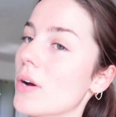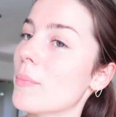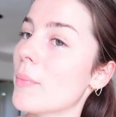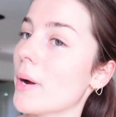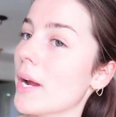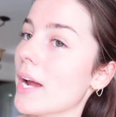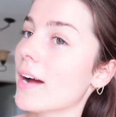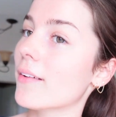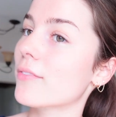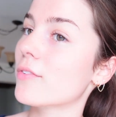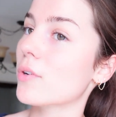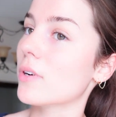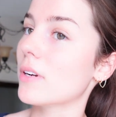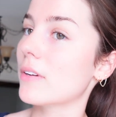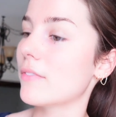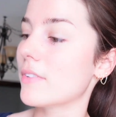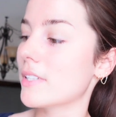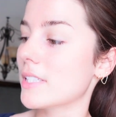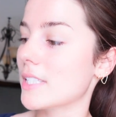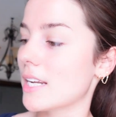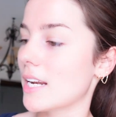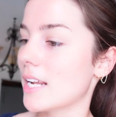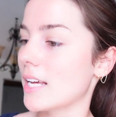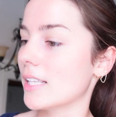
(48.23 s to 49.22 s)
might have to
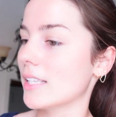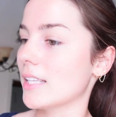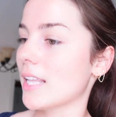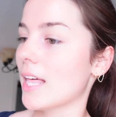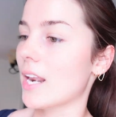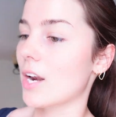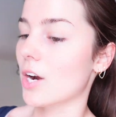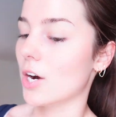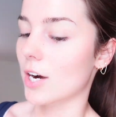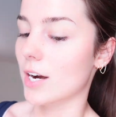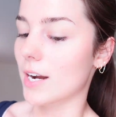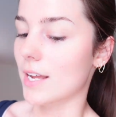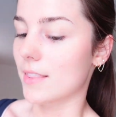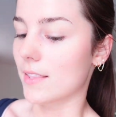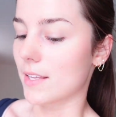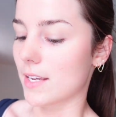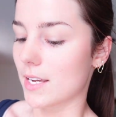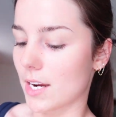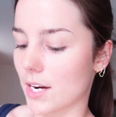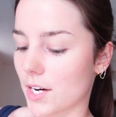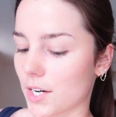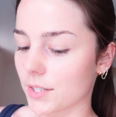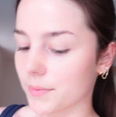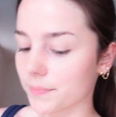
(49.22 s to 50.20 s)
revisit it later in the
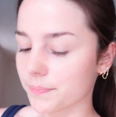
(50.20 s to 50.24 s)
year.